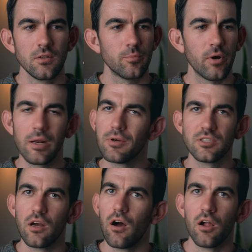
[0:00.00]
pretty
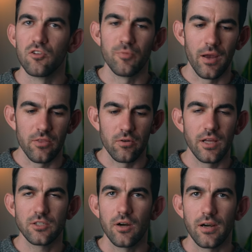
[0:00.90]
much all of my other
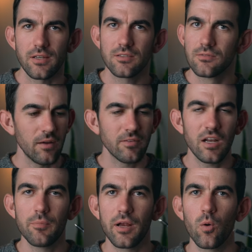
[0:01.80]
electronics. I've got
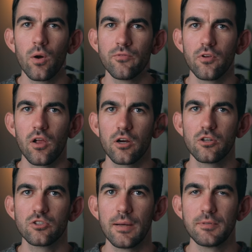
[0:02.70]
a bigger one for longer
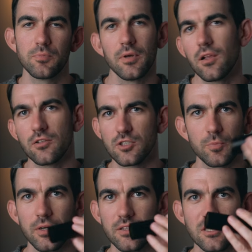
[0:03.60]
trips, but I'll just
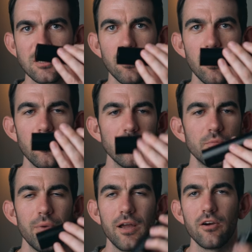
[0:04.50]
bring this small
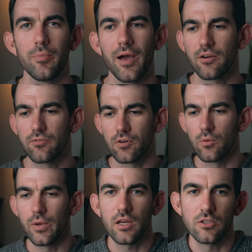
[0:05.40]
battery pack for a
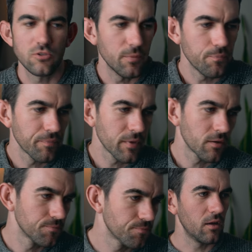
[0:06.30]
weekend trip.
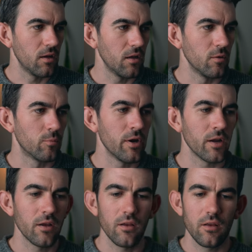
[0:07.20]
I'll
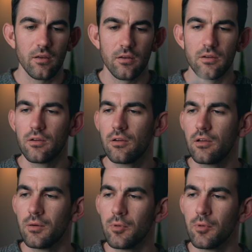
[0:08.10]
bring an